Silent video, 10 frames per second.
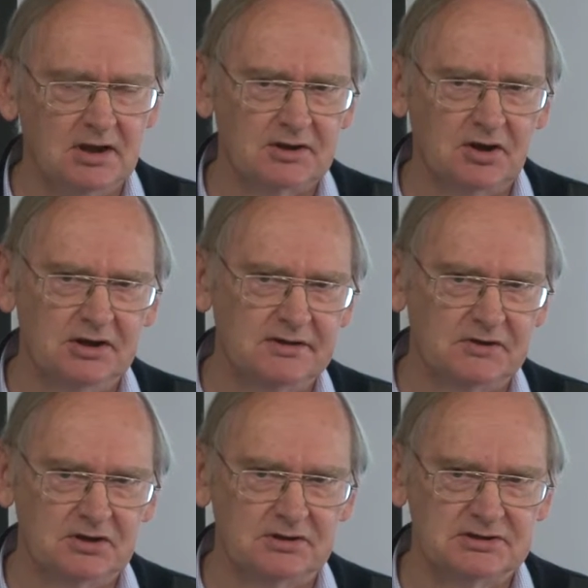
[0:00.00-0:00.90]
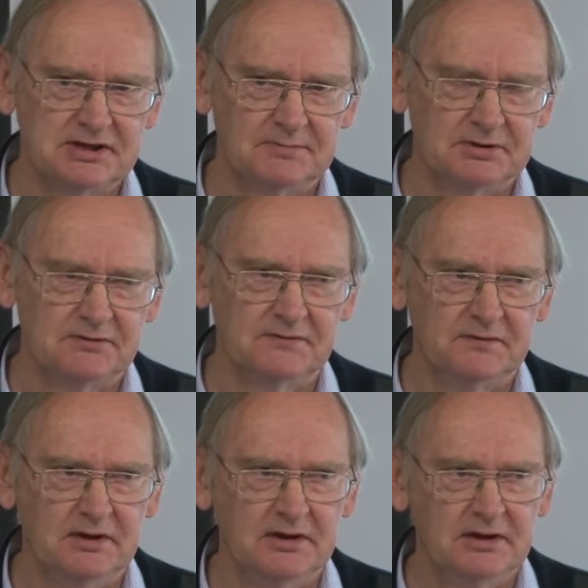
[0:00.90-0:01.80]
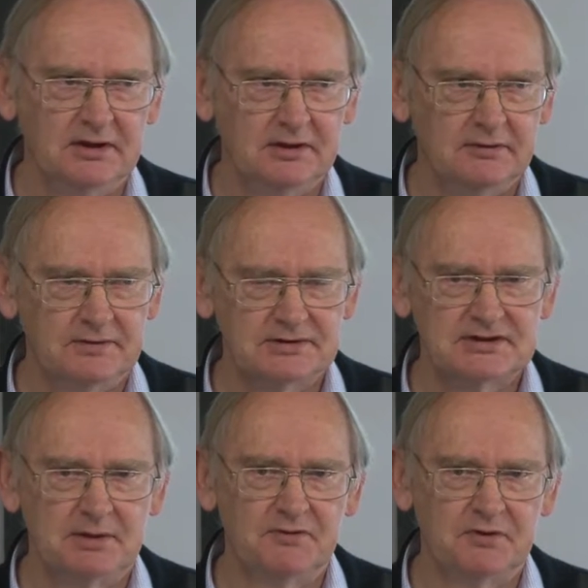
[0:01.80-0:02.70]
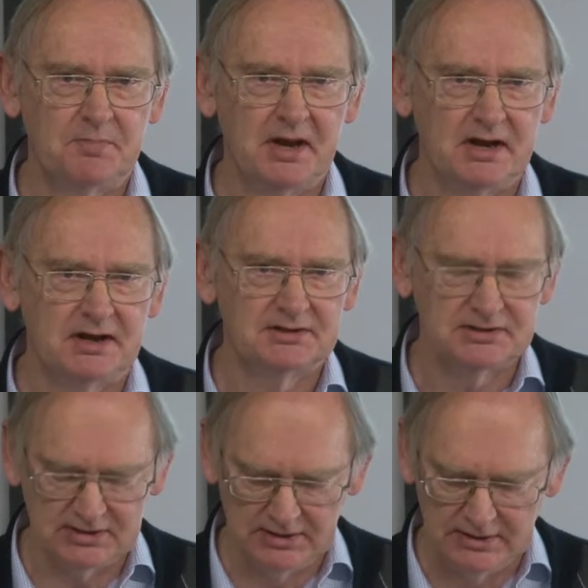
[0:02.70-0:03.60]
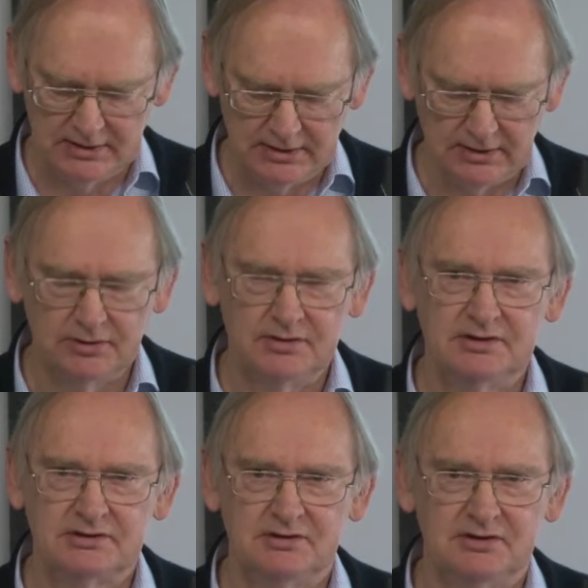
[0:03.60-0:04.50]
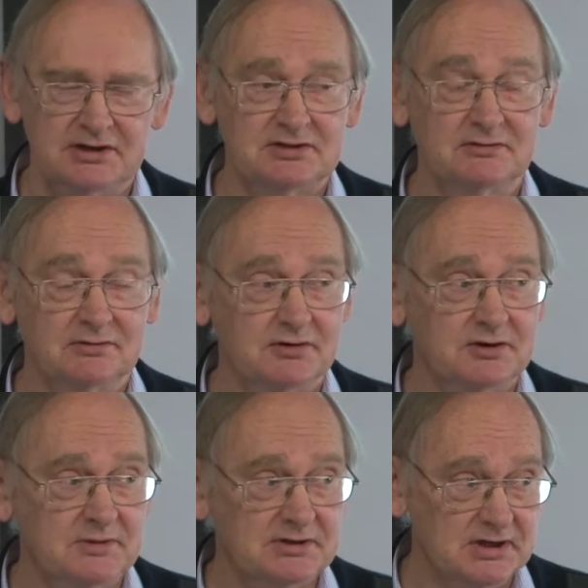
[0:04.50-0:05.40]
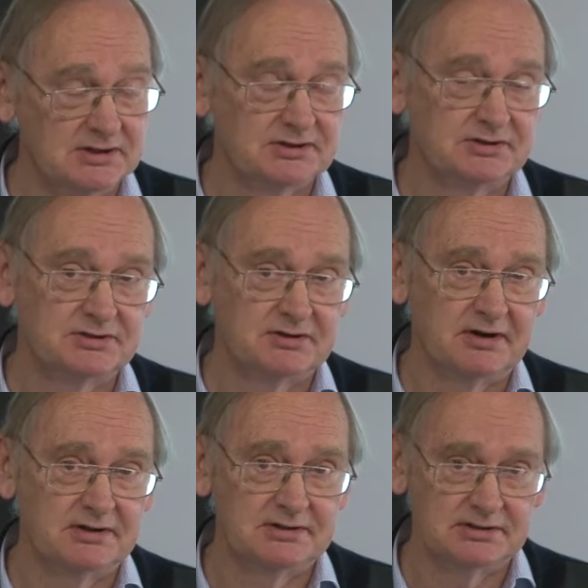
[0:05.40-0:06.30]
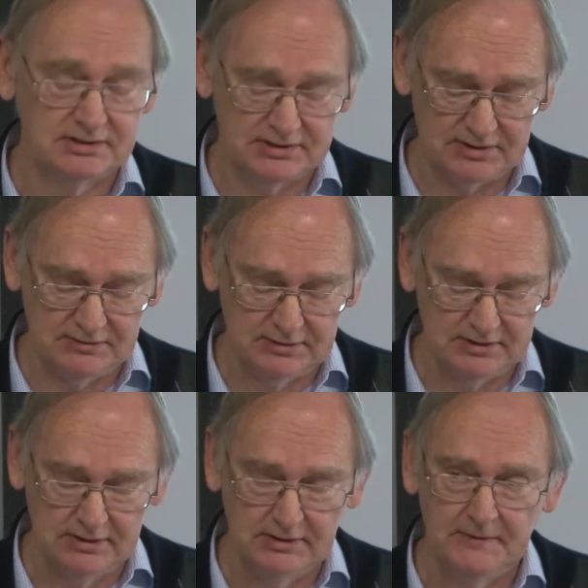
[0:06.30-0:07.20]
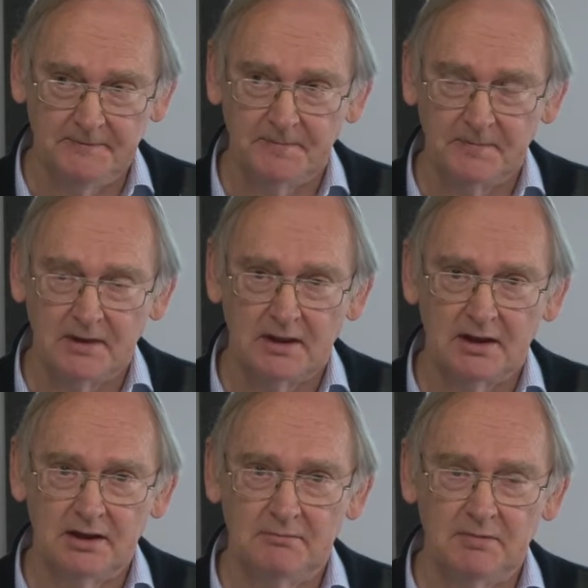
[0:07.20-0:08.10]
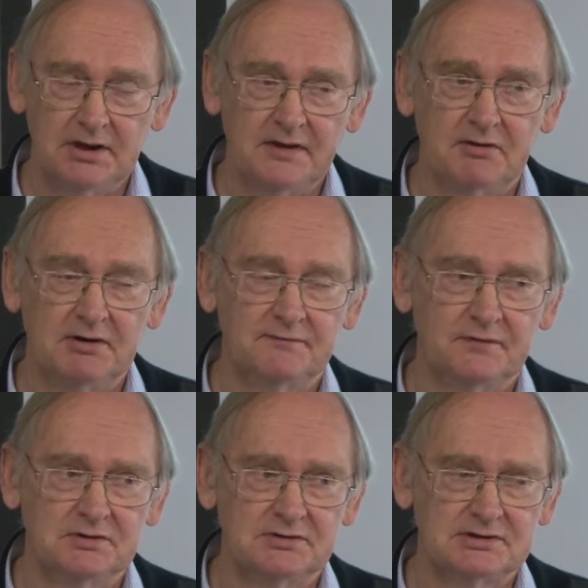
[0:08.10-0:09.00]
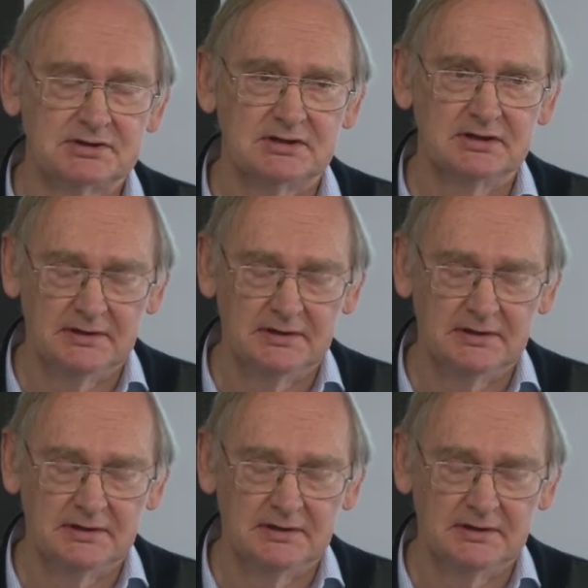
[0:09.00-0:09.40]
a kind of a concept of the sum of the parts, alluding to national documentation strategies and so on. Another influence